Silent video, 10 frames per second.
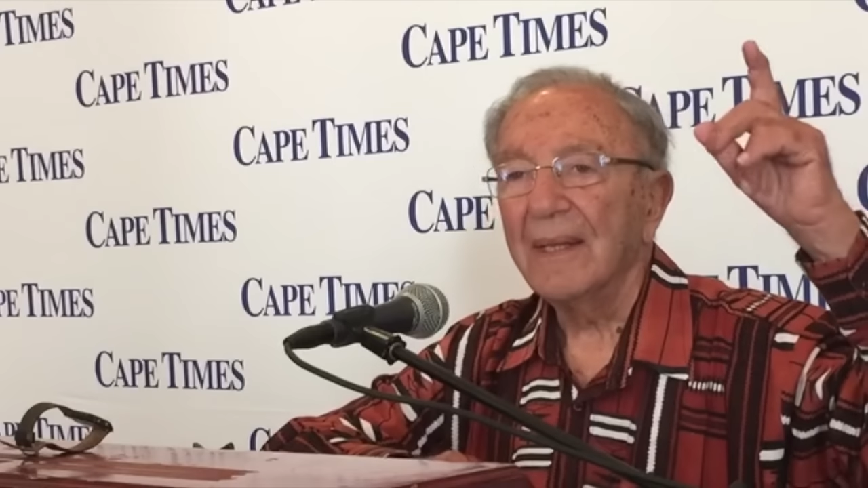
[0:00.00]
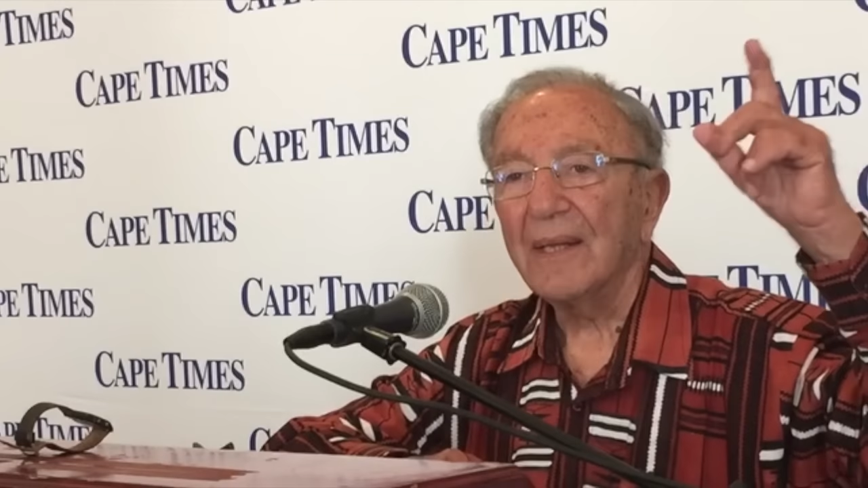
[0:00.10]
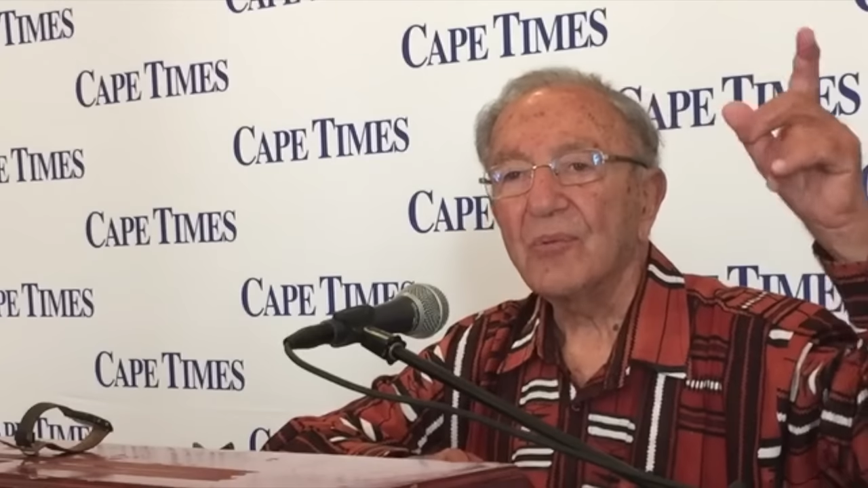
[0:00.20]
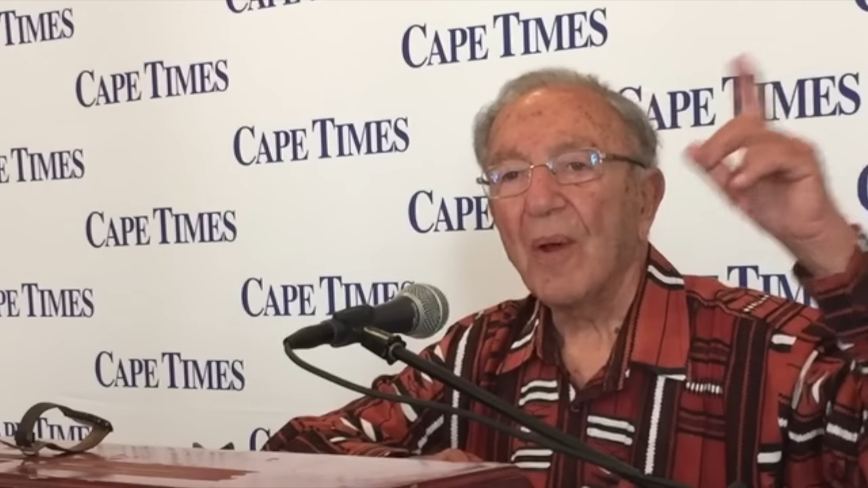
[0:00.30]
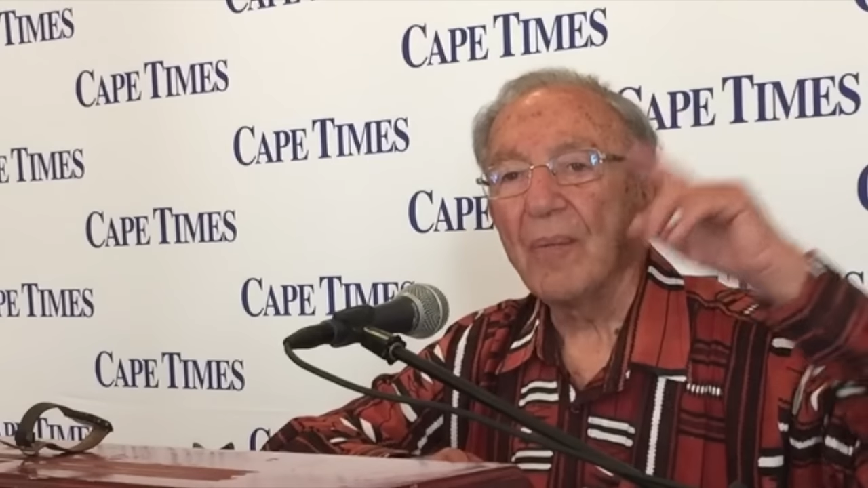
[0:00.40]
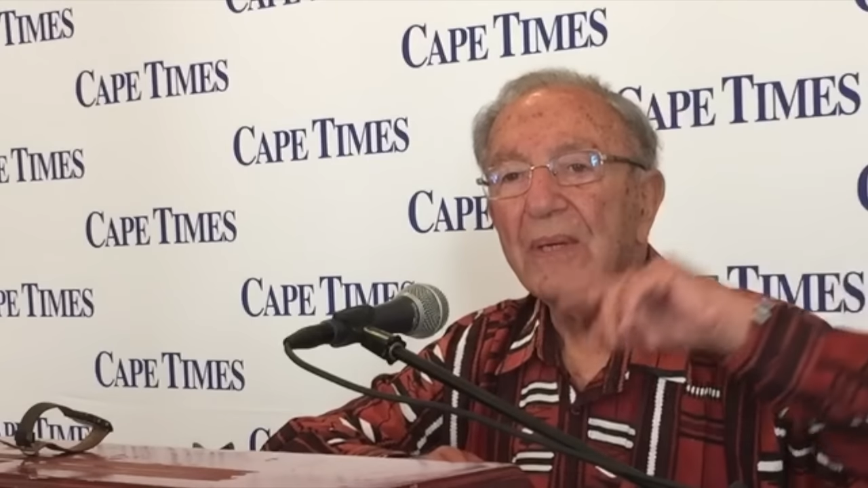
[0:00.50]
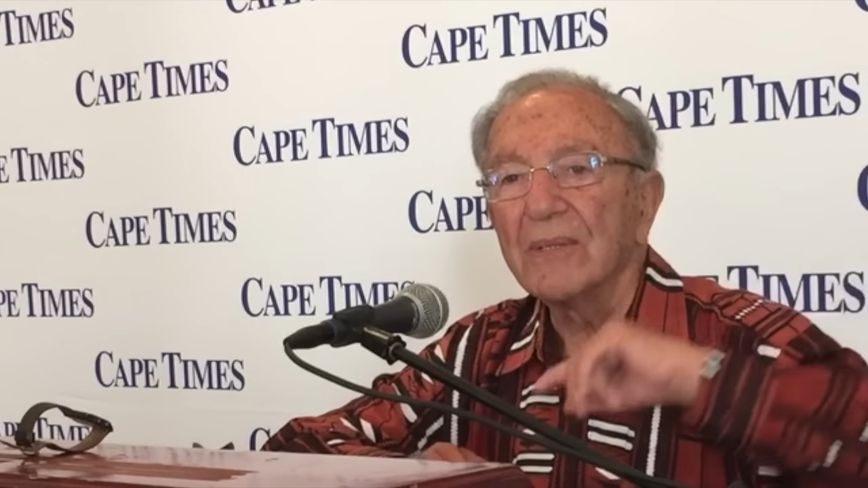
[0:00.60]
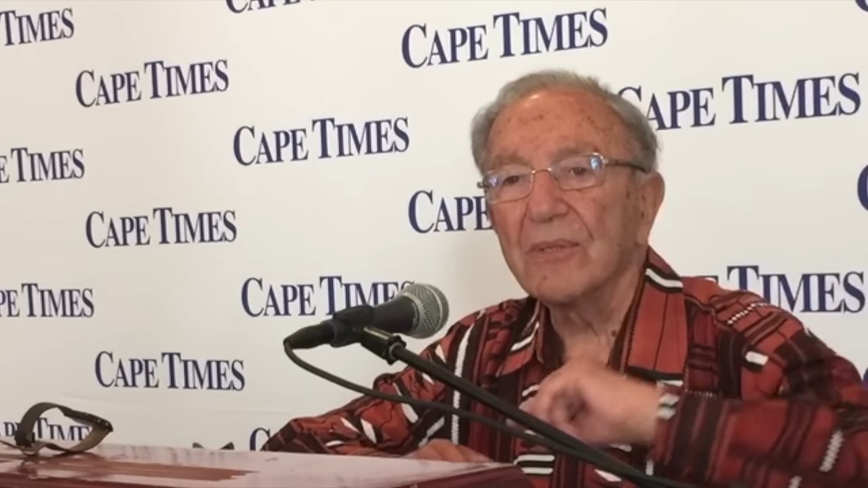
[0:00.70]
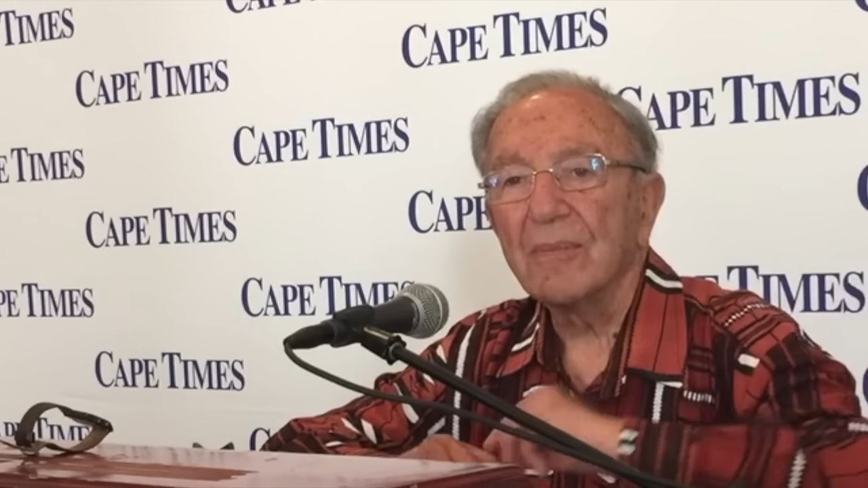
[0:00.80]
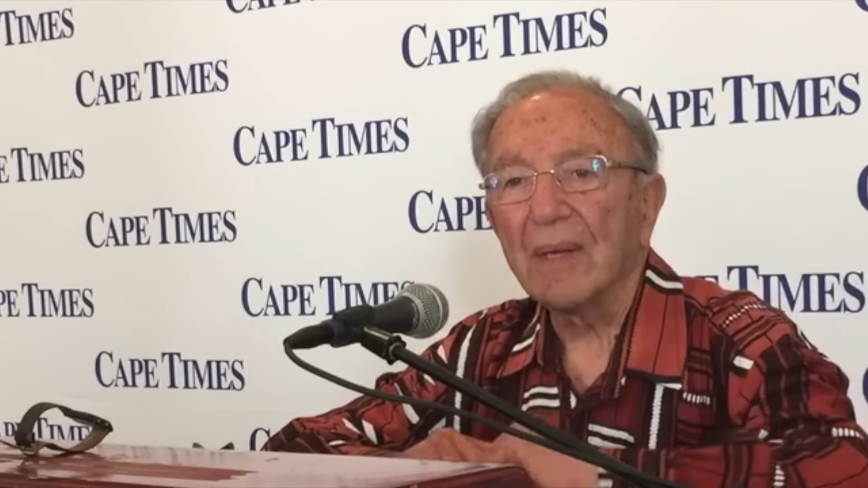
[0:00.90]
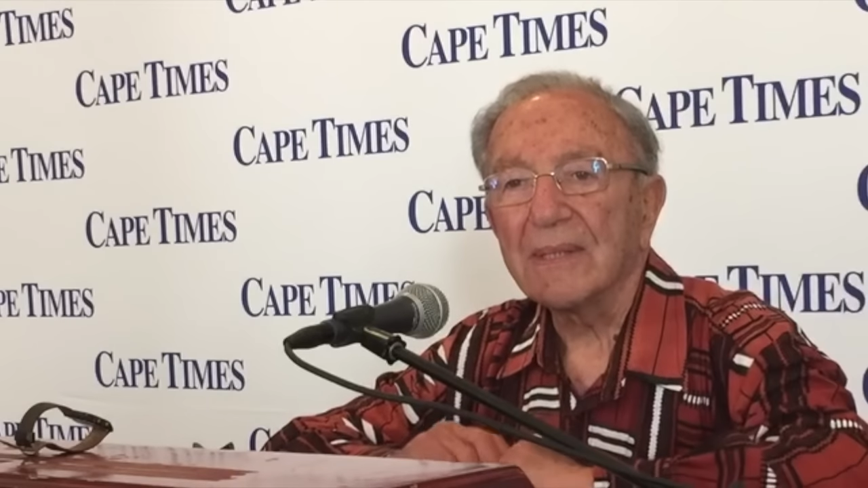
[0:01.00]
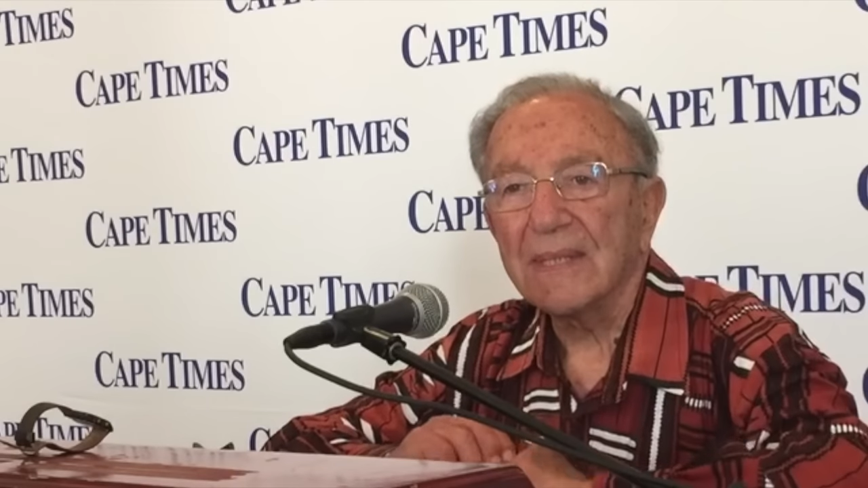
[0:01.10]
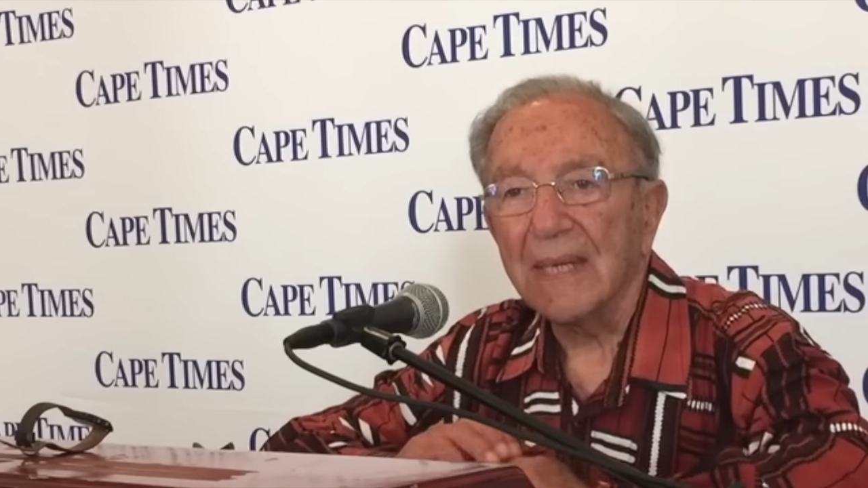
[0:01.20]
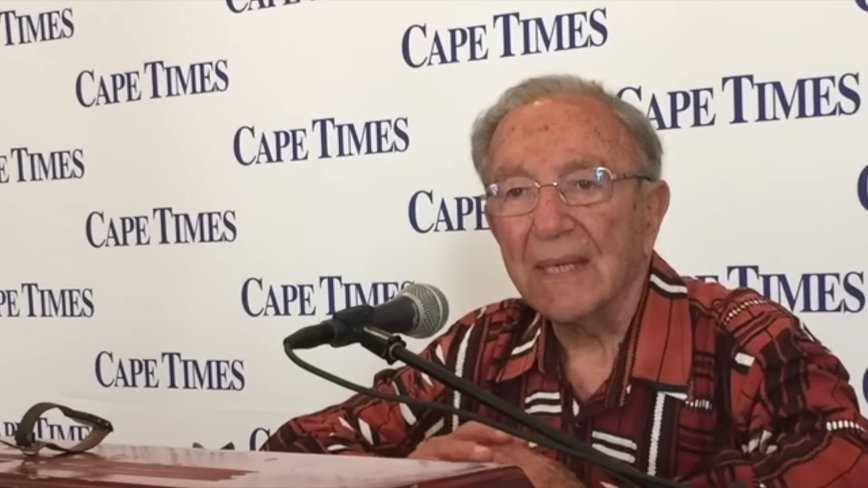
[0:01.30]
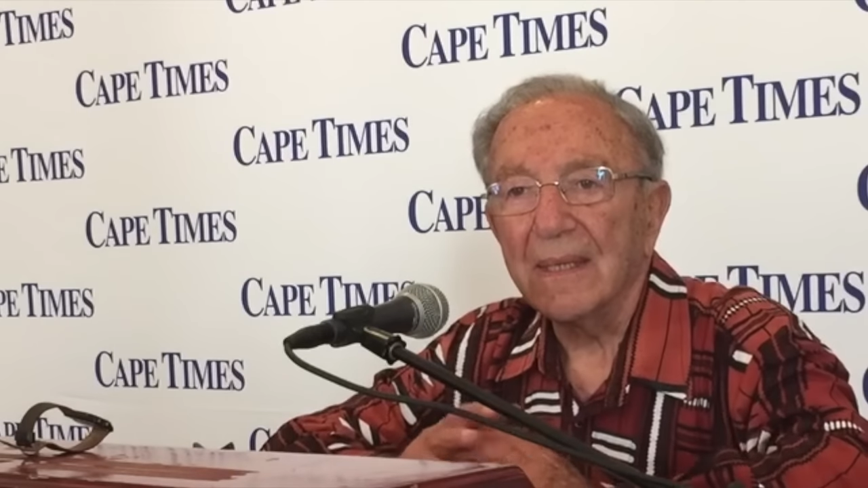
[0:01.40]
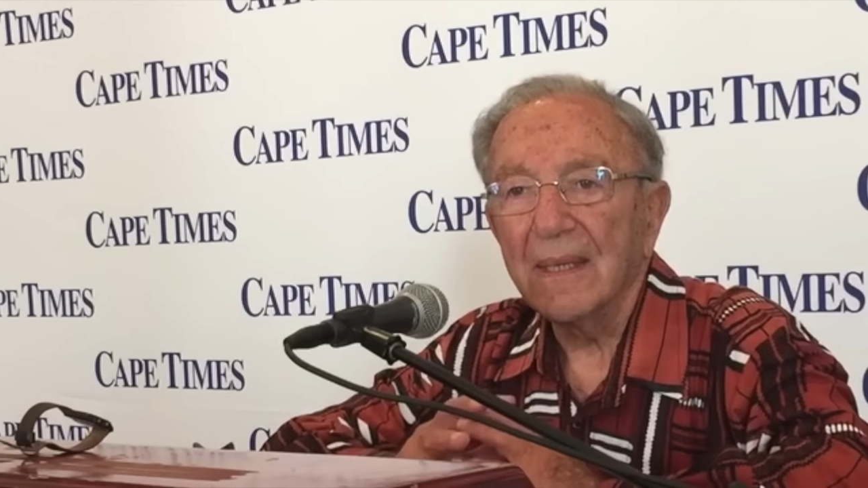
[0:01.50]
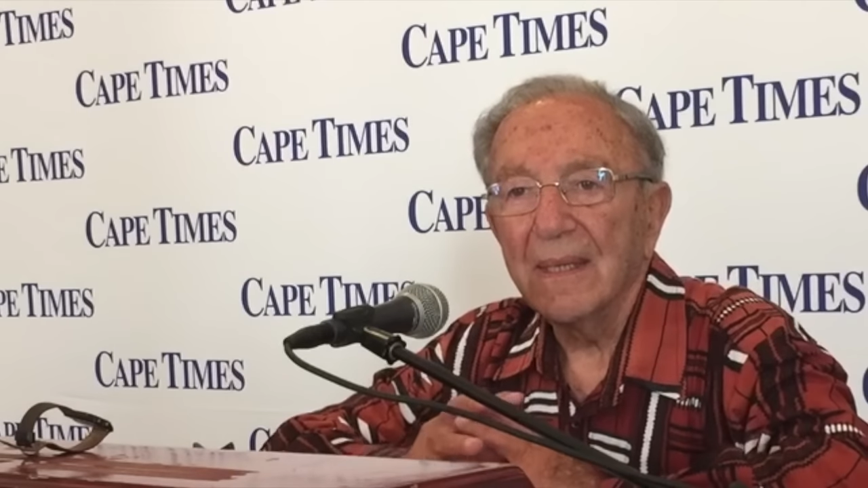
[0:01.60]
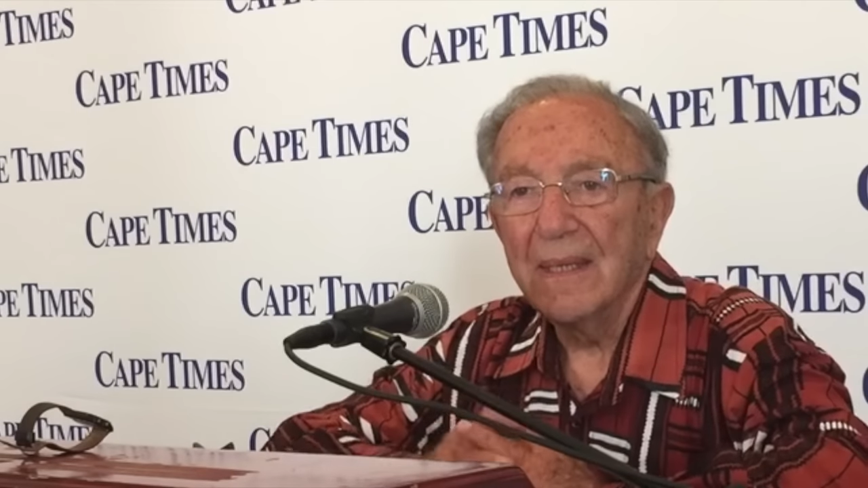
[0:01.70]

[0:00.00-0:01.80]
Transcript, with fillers: That's why when Zuma said